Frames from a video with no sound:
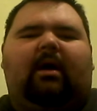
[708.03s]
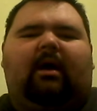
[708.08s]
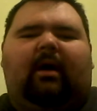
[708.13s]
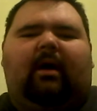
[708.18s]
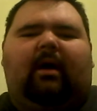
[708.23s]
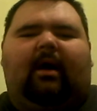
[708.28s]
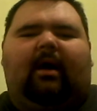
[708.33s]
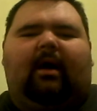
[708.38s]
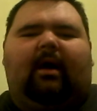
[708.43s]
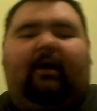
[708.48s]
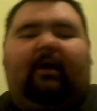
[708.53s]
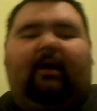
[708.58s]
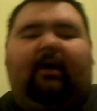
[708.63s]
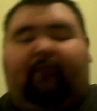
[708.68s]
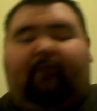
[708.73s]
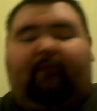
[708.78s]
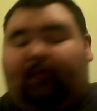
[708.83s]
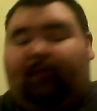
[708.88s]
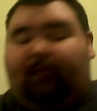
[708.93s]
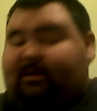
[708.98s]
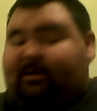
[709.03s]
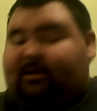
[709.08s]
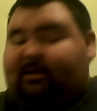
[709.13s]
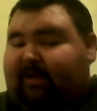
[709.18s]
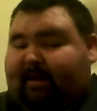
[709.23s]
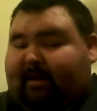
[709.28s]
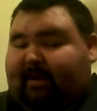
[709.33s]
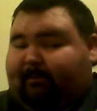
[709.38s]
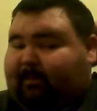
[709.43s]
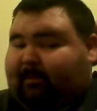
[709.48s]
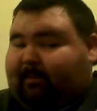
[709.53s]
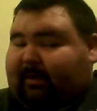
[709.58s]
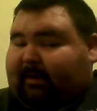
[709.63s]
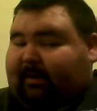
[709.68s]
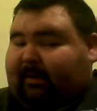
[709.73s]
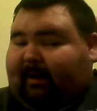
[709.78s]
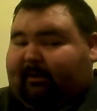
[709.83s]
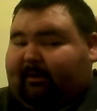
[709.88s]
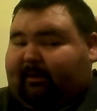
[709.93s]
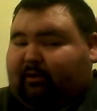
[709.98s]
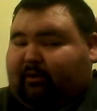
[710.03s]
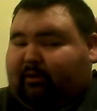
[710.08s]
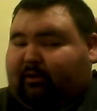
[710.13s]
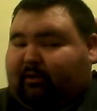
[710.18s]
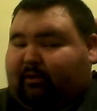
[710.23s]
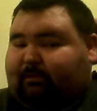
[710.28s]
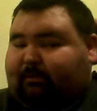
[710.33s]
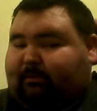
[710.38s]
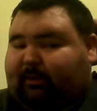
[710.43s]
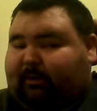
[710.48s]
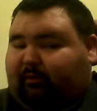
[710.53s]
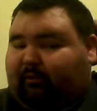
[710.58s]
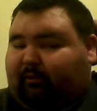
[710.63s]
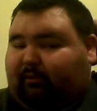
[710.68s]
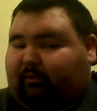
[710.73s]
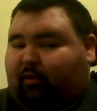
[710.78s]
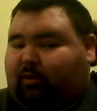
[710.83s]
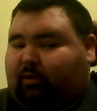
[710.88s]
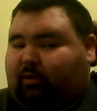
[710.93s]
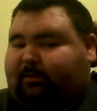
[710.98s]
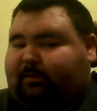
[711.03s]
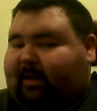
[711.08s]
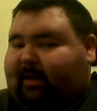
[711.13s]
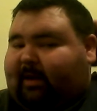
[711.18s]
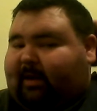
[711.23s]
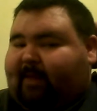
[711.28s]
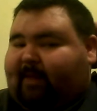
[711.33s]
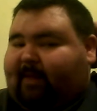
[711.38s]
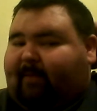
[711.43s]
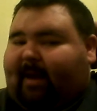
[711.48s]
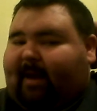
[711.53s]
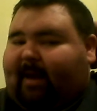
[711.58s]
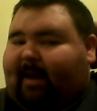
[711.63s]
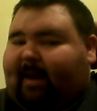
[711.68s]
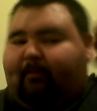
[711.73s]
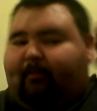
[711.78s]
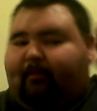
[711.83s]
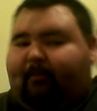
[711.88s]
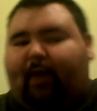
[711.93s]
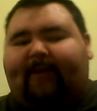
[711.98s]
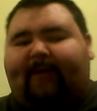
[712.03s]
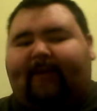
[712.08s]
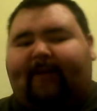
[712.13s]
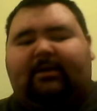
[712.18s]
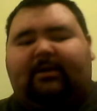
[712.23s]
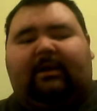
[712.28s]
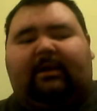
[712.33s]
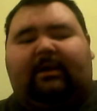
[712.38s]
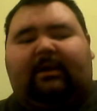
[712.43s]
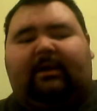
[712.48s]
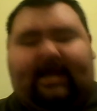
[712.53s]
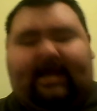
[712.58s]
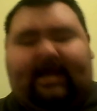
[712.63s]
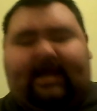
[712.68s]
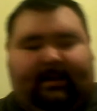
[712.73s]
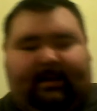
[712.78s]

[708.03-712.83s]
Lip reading: originally the character with the Crow was played by Brandon Lee,